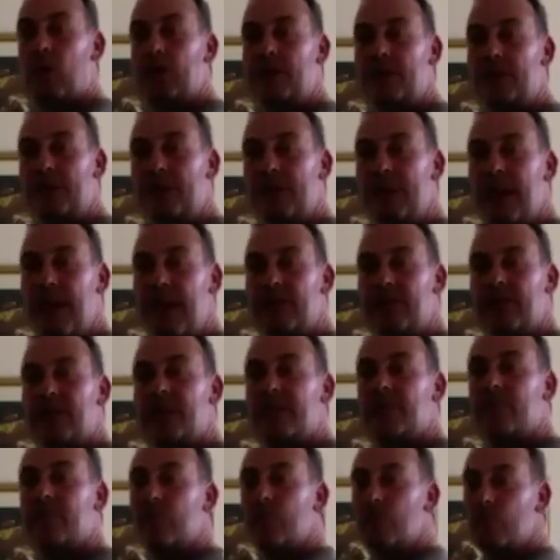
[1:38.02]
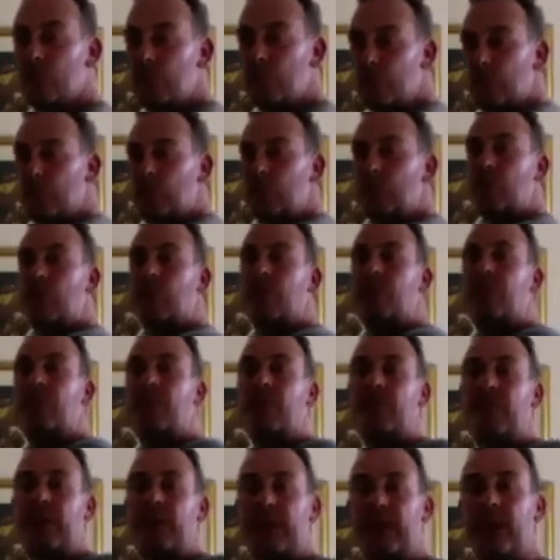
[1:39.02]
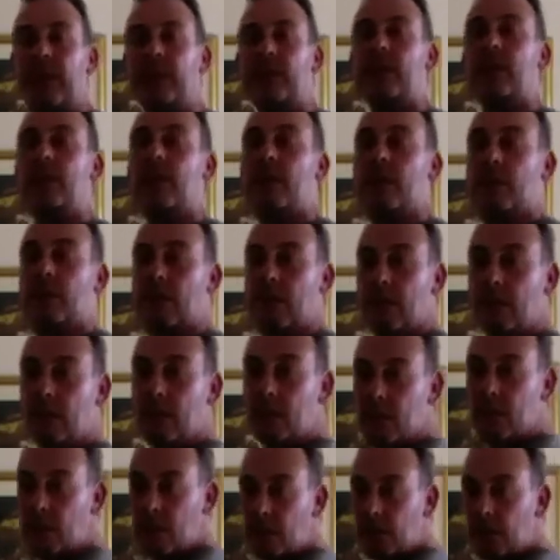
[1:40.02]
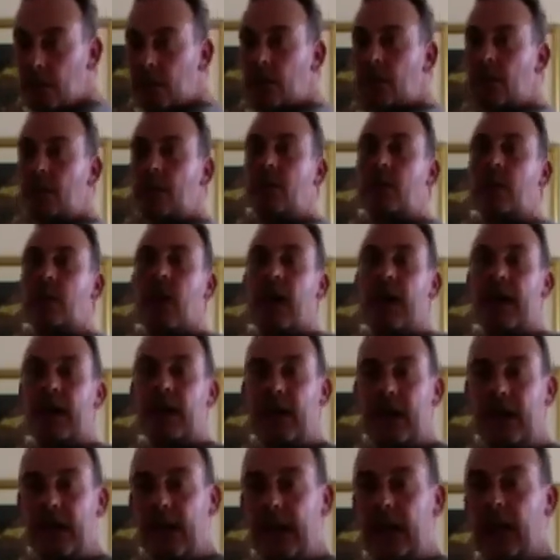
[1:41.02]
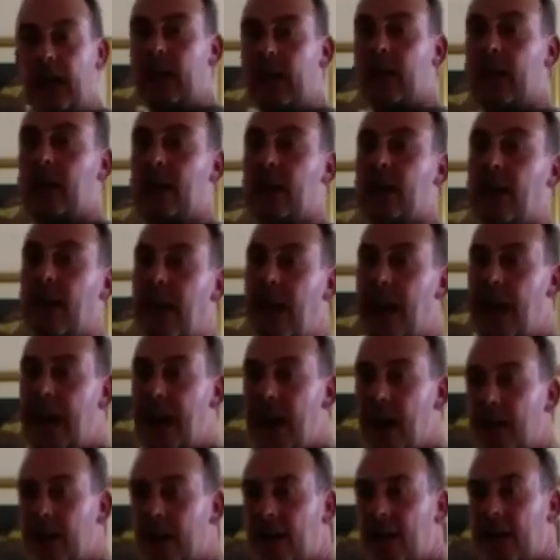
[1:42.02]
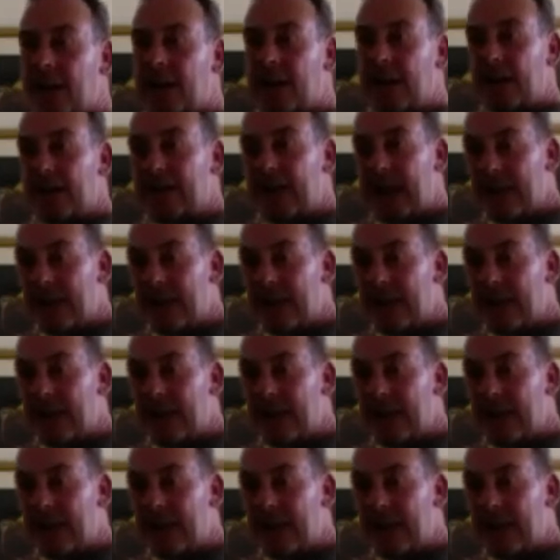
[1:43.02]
did that smooth feel like here? How can I get that